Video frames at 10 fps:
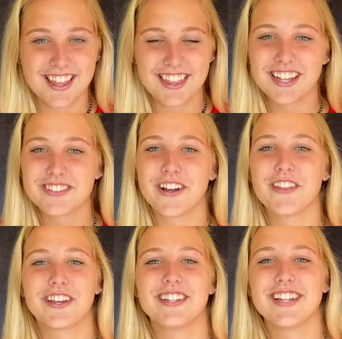Thanks for all the
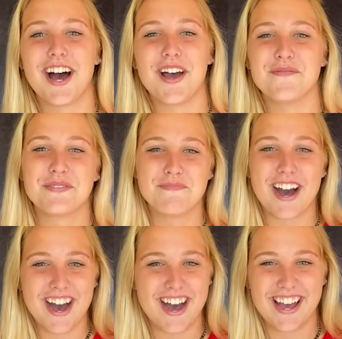good times.
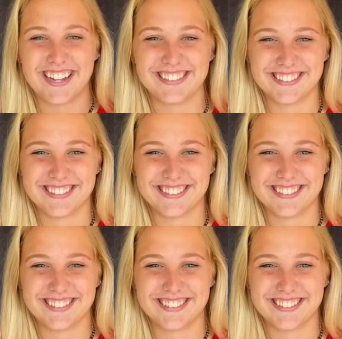Bye.